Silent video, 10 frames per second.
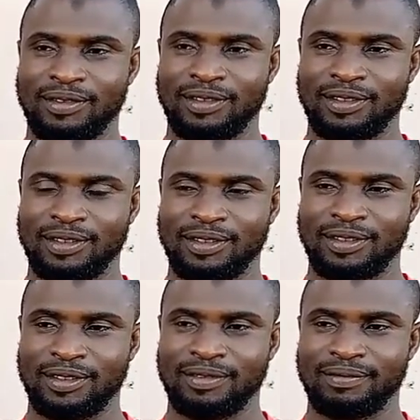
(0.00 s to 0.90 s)

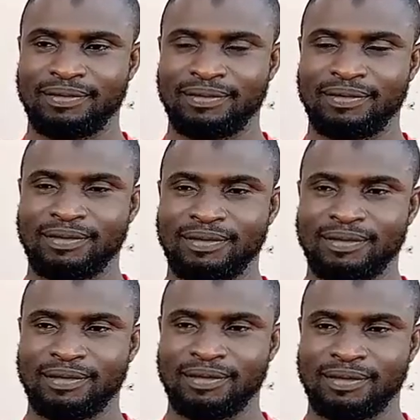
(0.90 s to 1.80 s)

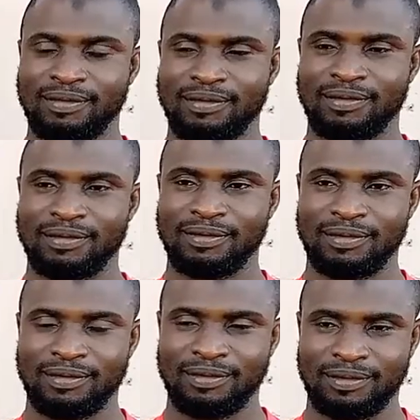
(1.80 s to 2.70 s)

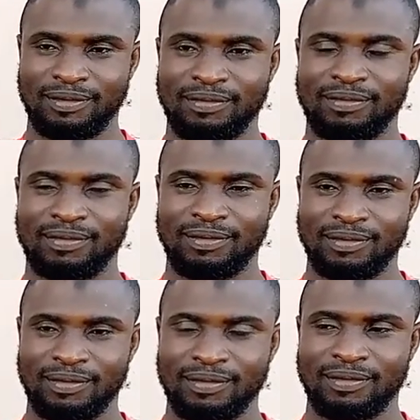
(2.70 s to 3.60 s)

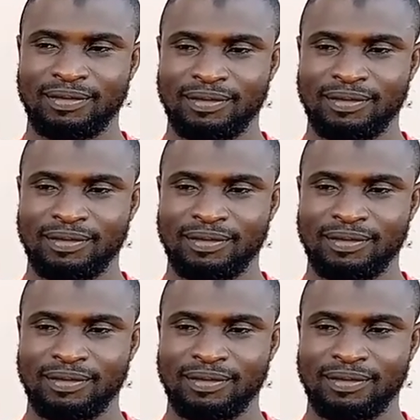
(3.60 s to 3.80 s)
No words are spoken by the person on screen.